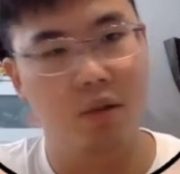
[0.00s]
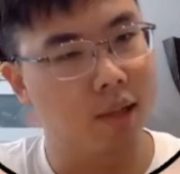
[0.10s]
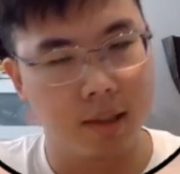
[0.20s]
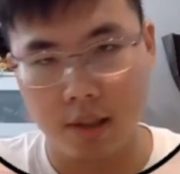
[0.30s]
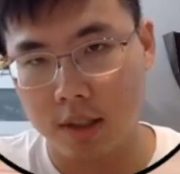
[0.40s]
you
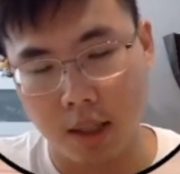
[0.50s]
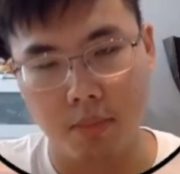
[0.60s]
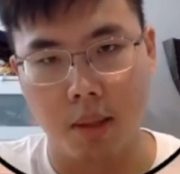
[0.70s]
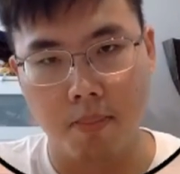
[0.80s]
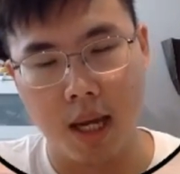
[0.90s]
can just
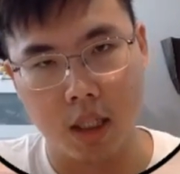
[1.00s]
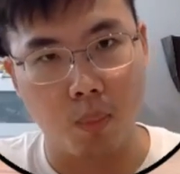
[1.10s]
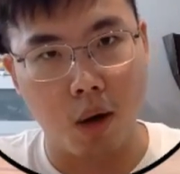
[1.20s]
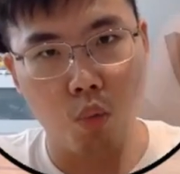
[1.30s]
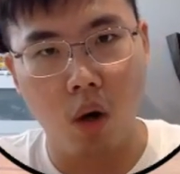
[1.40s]
skip the match,
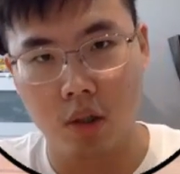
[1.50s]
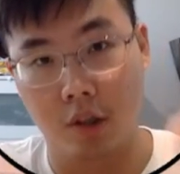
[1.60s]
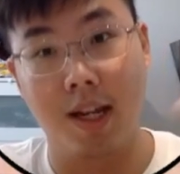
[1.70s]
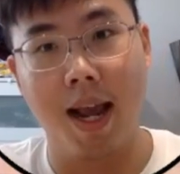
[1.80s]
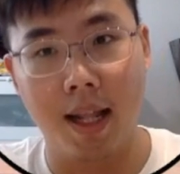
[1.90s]
but watch
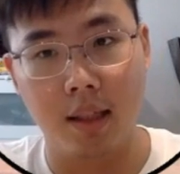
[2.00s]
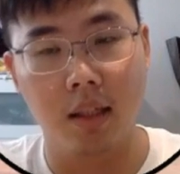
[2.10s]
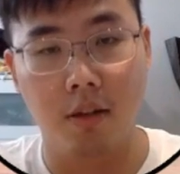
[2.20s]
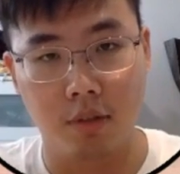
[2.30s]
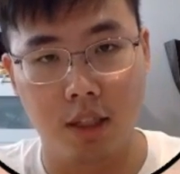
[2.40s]
the
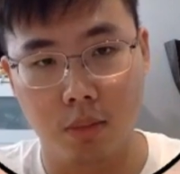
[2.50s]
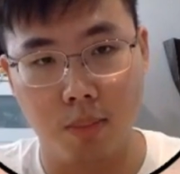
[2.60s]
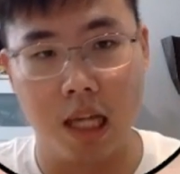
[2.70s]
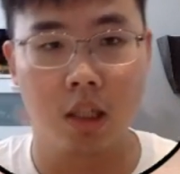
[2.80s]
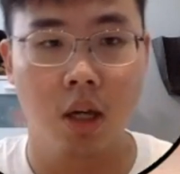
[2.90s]
ending of this
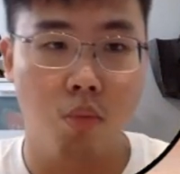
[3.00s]
match,